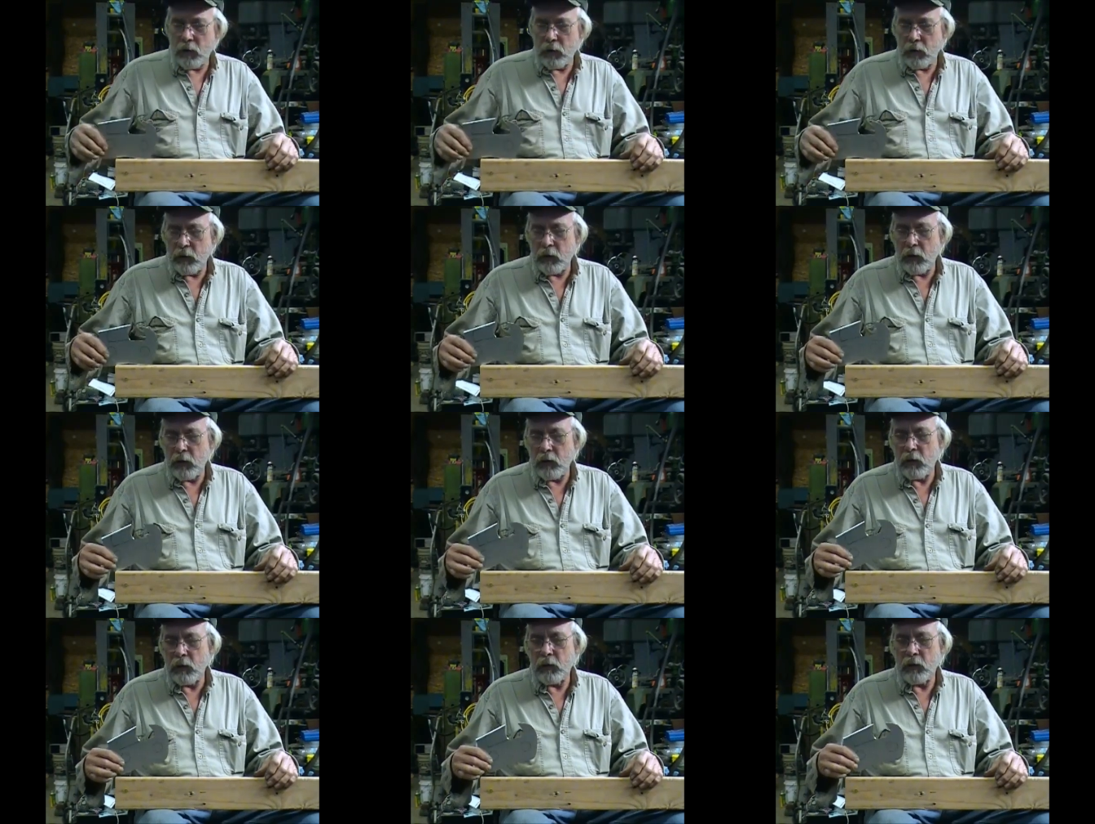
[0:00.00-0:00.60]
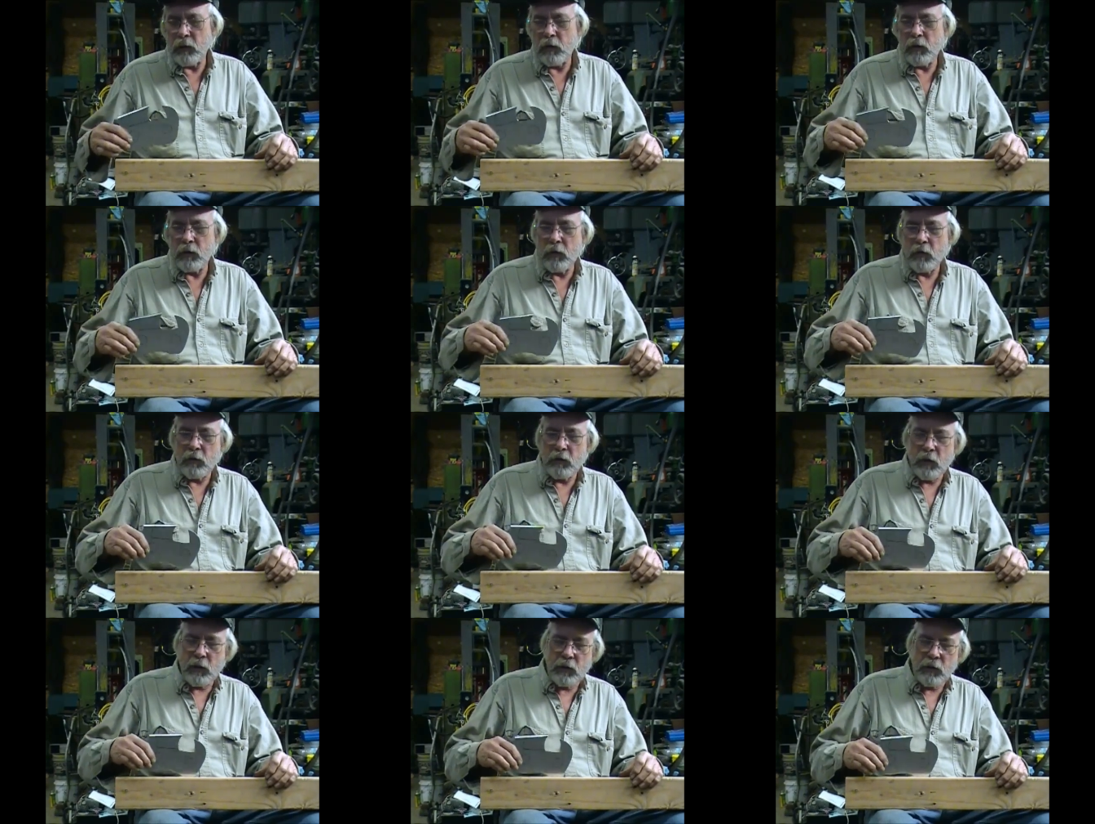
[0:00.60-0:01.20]
It just, it just
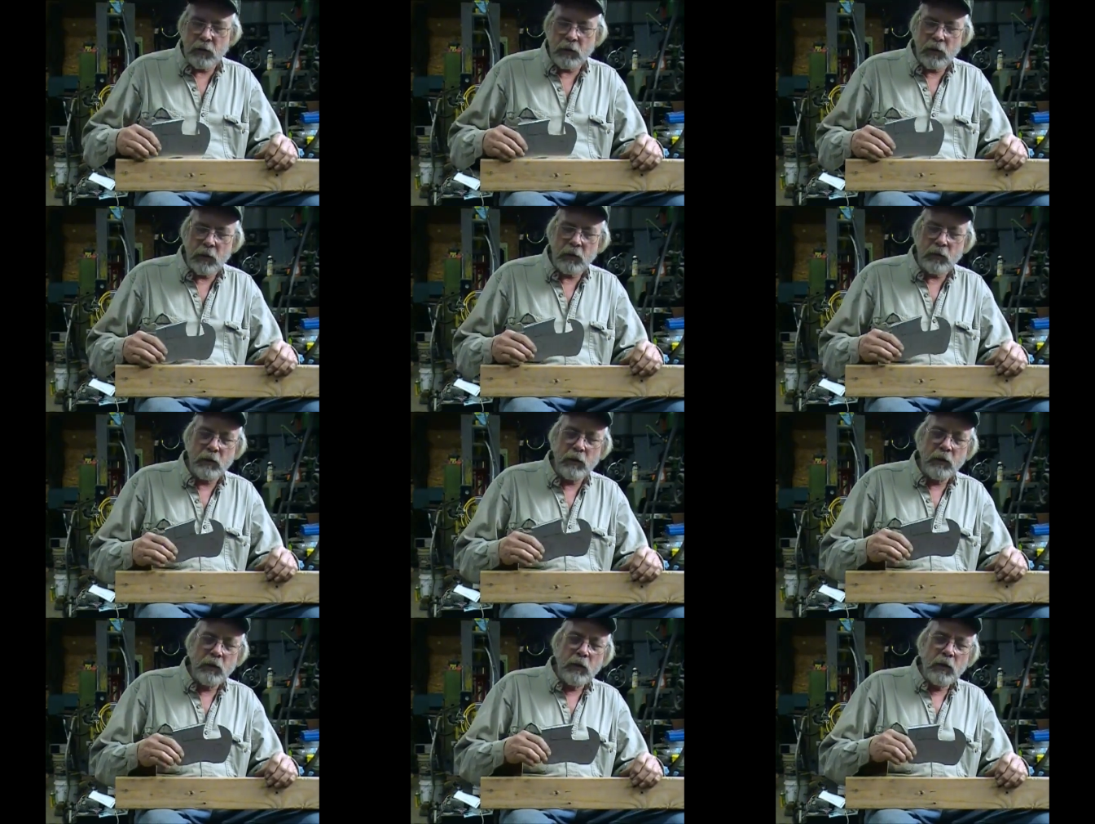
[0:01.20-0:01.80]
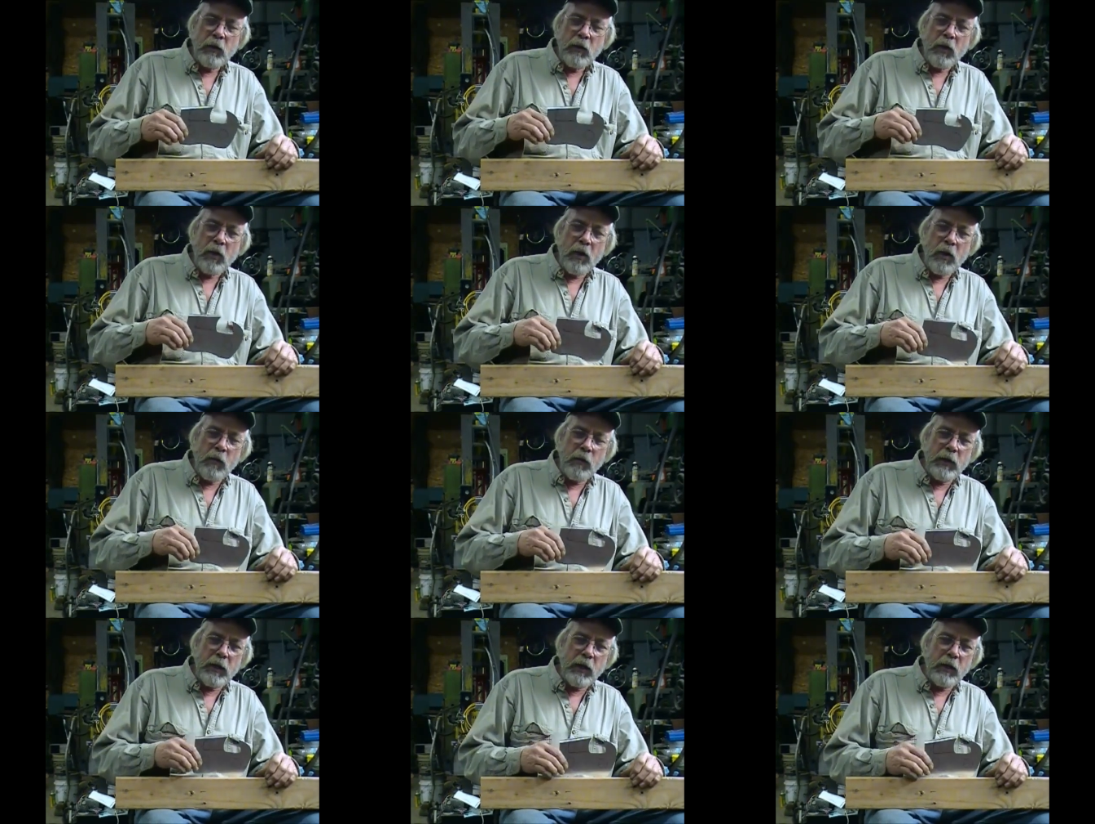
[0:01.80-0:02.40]
go, does this
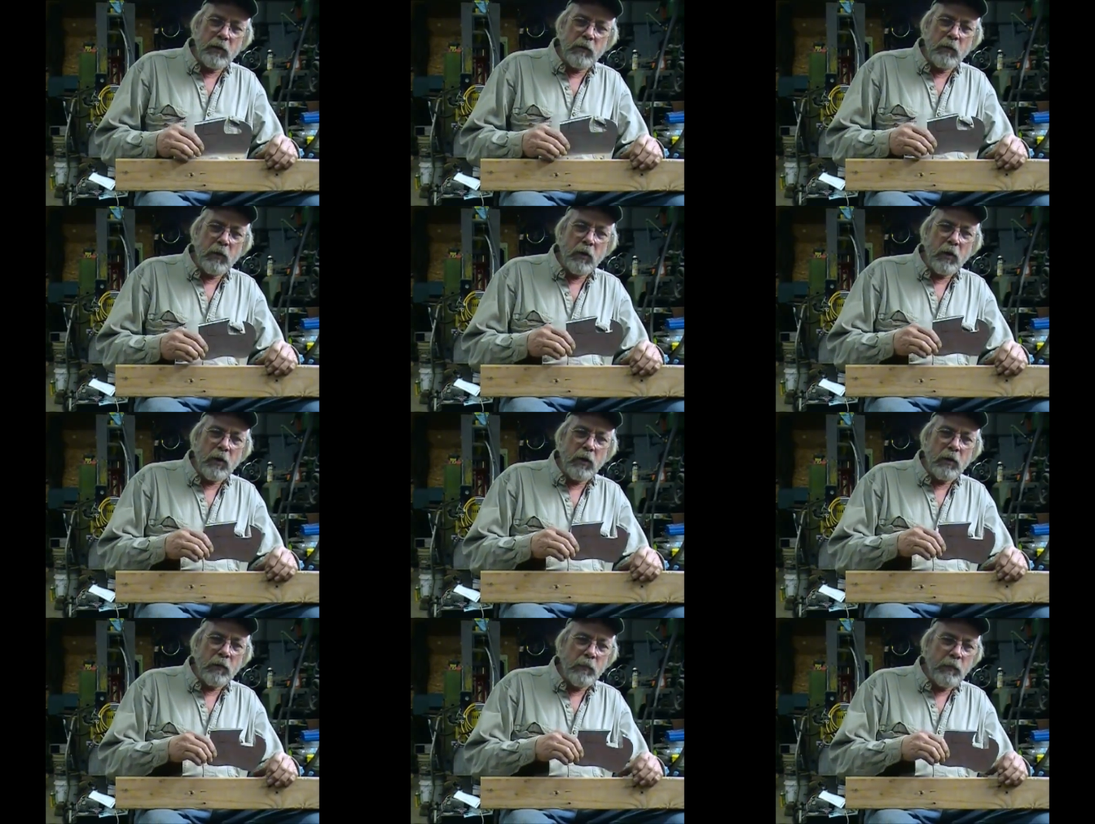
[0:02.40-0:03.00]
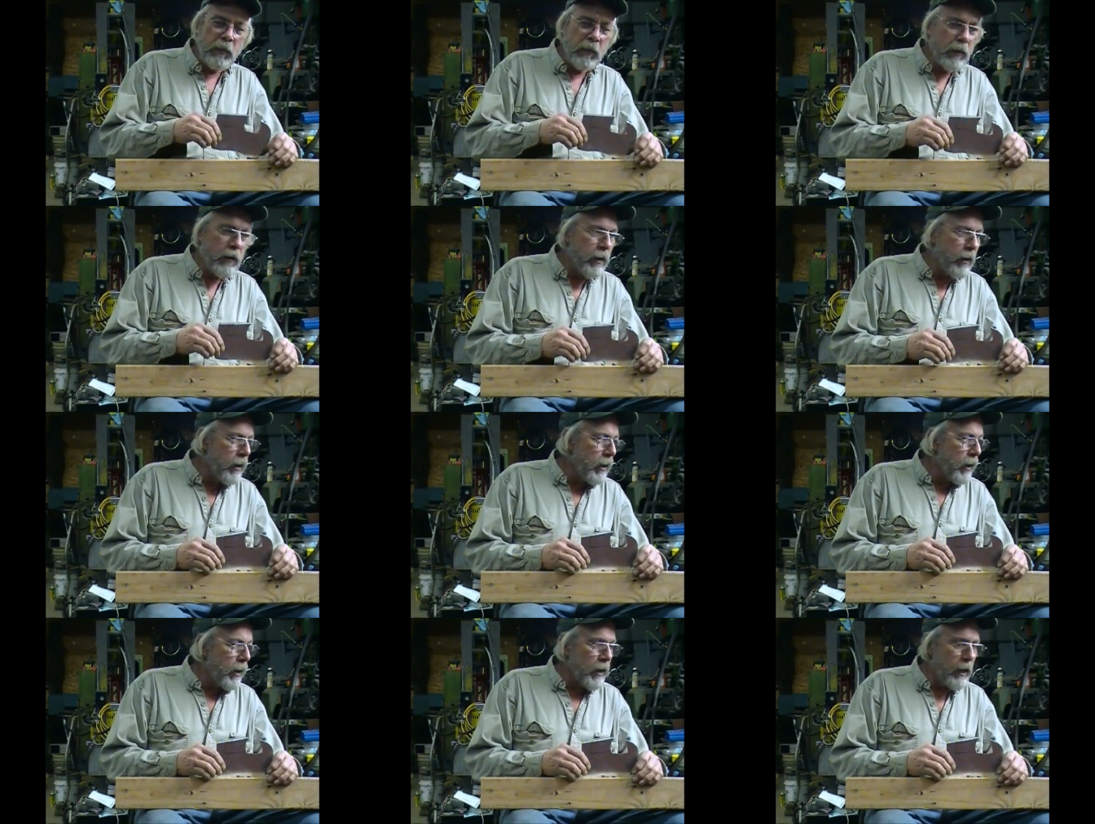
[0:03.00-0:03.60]
all the way down the bar.
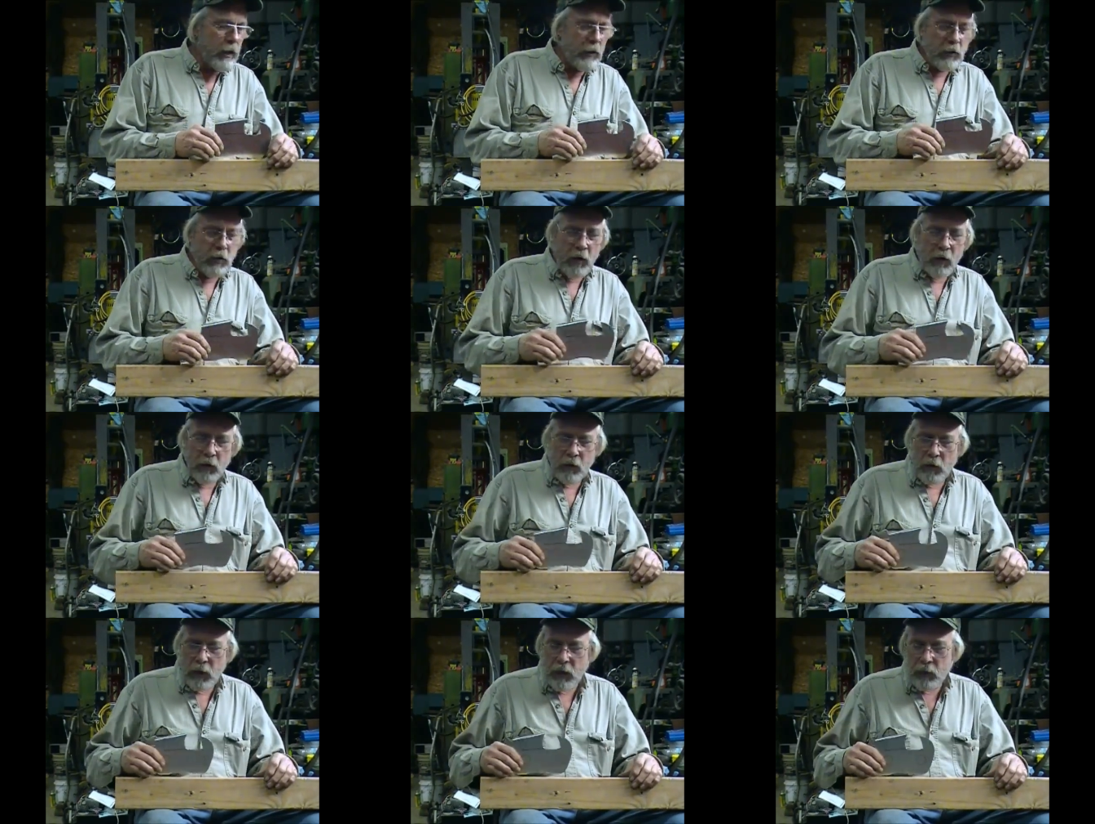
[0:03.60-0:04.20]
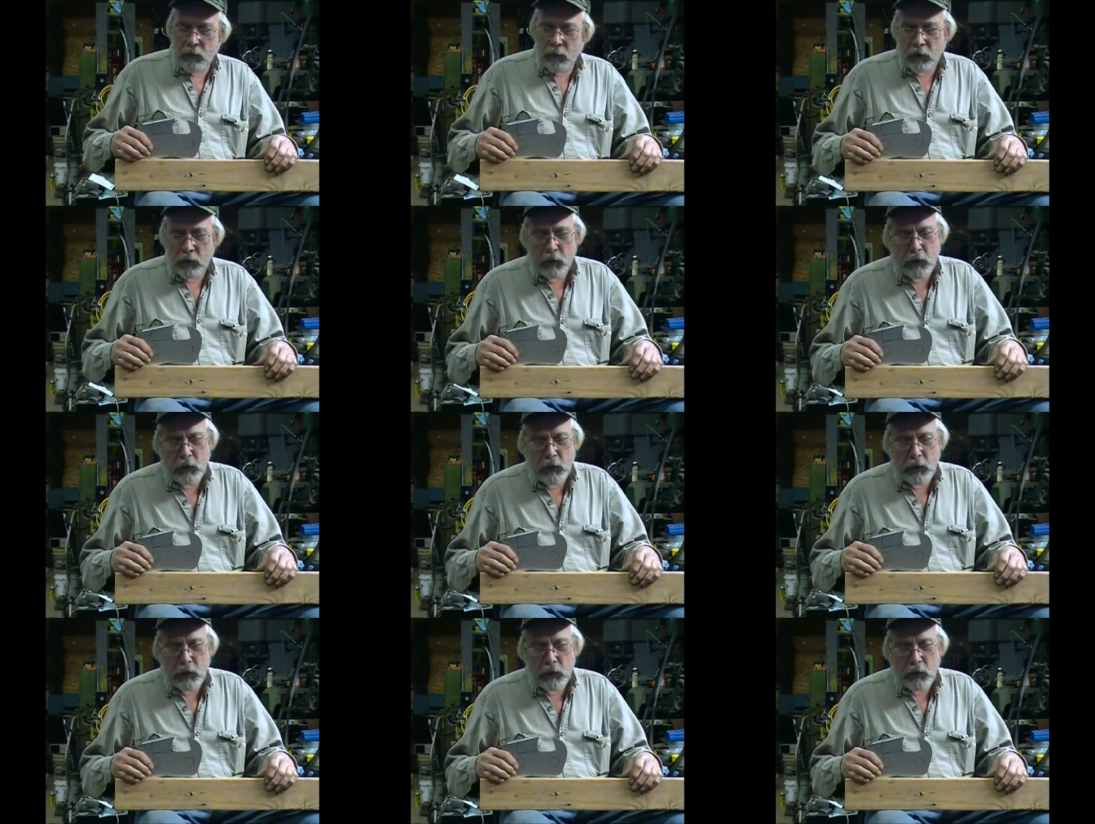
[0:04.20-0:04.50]
And that's all great when